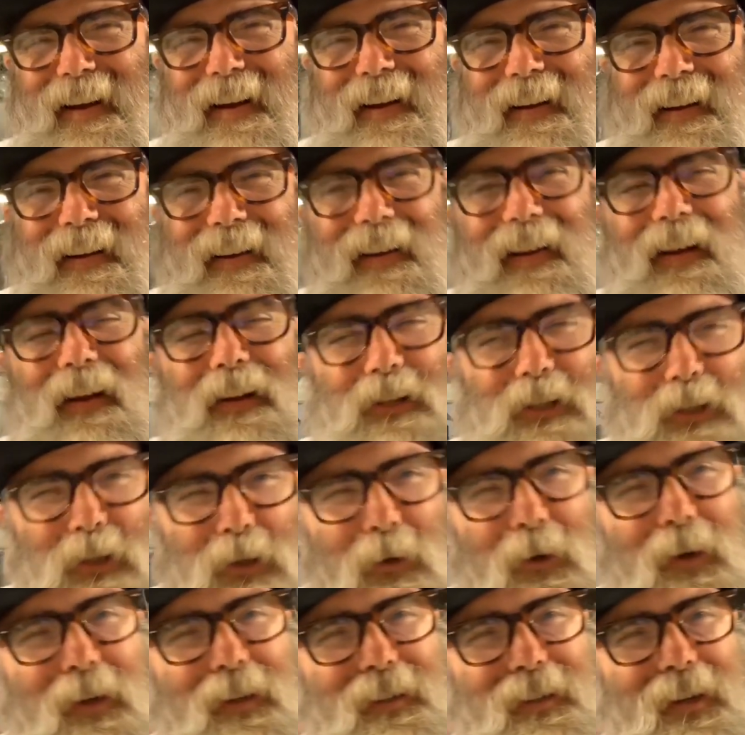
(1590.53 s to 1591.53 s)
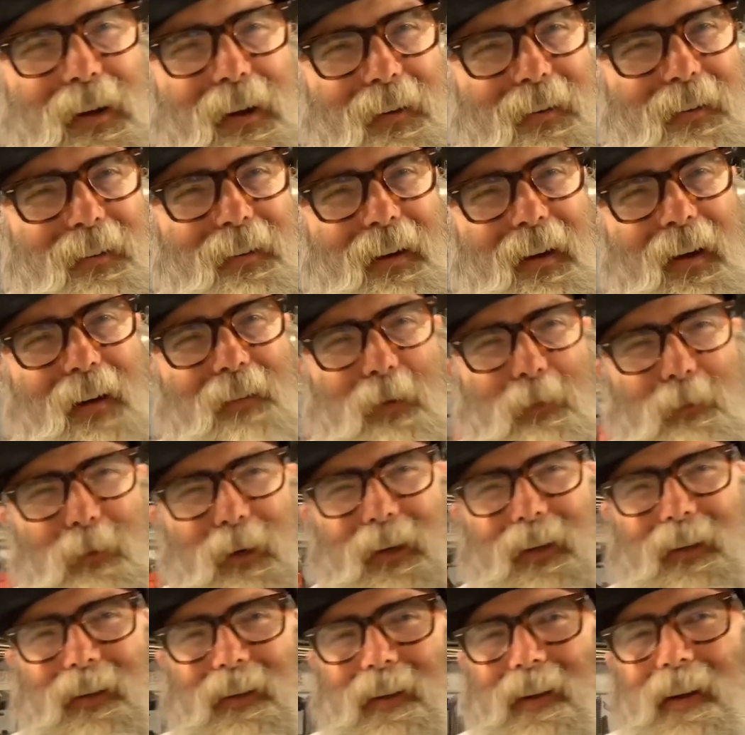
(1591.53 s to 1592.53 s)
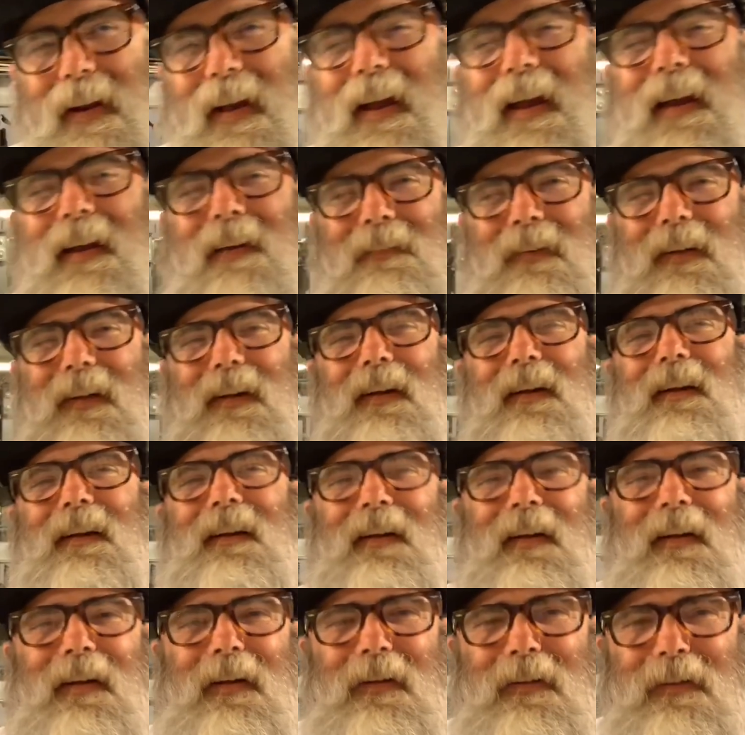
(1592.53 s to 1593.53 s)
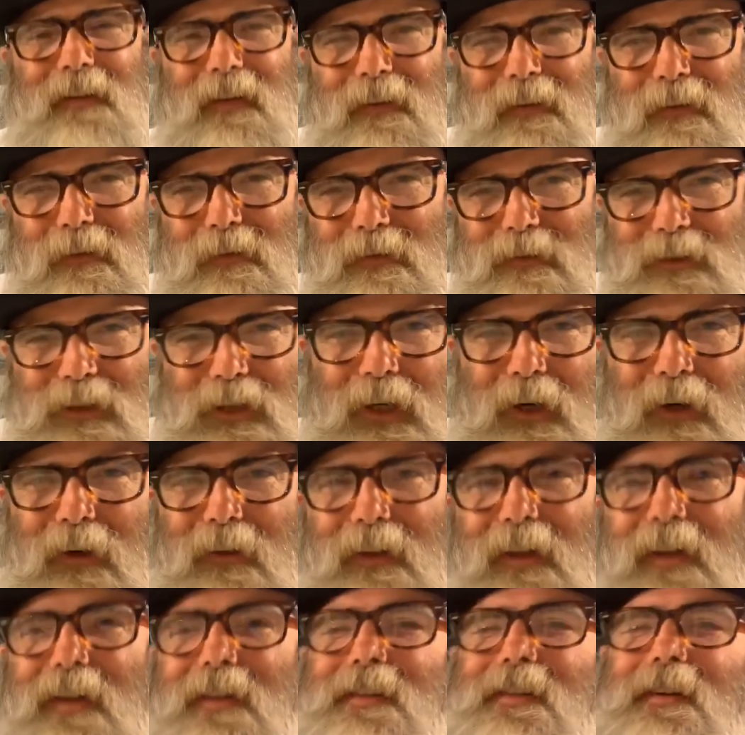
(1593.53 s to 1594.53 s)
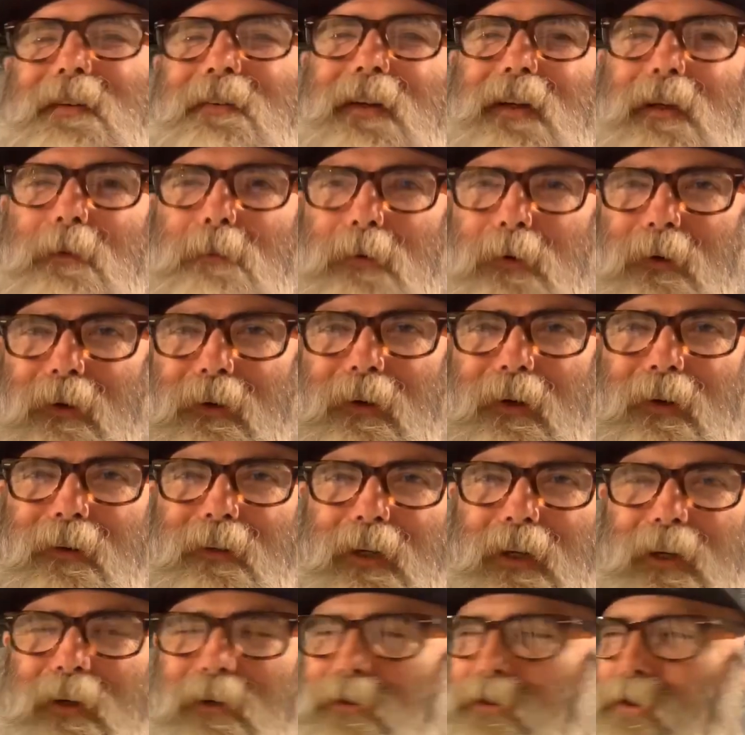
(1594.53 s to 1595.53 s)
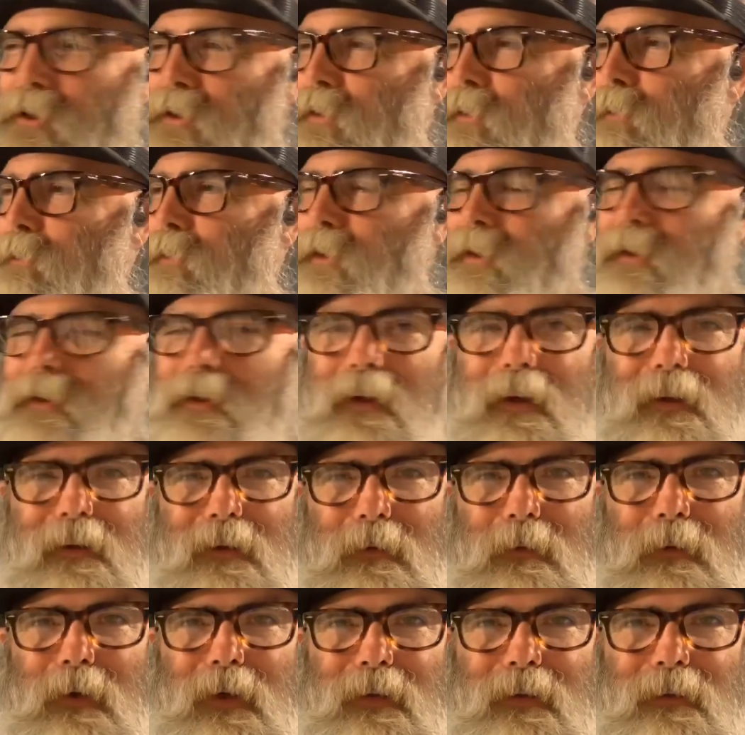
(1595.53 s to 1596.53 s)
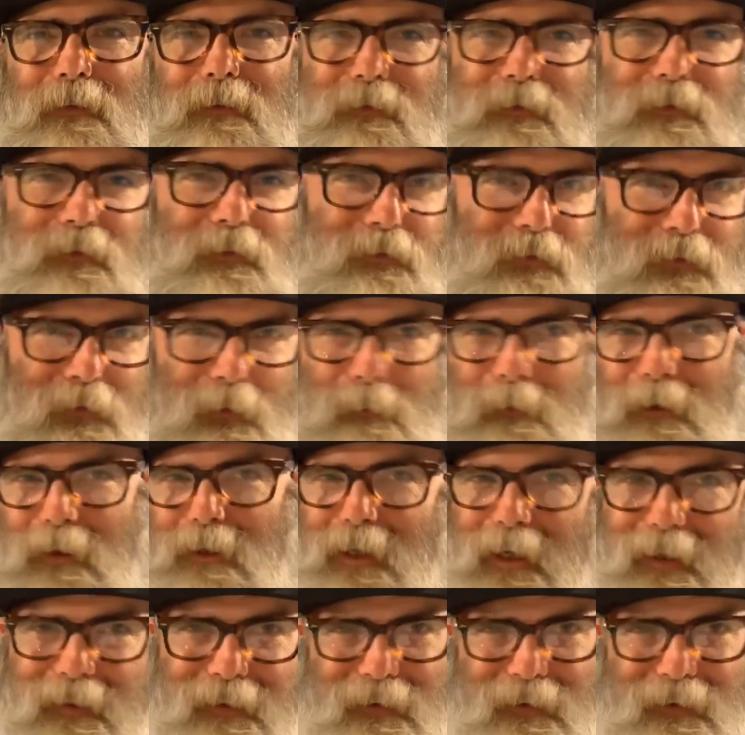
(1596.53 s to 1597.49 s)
enjoyed talking to everybody today. I'm going to share this. I'm going to put it on the YouTube with the other one from the technical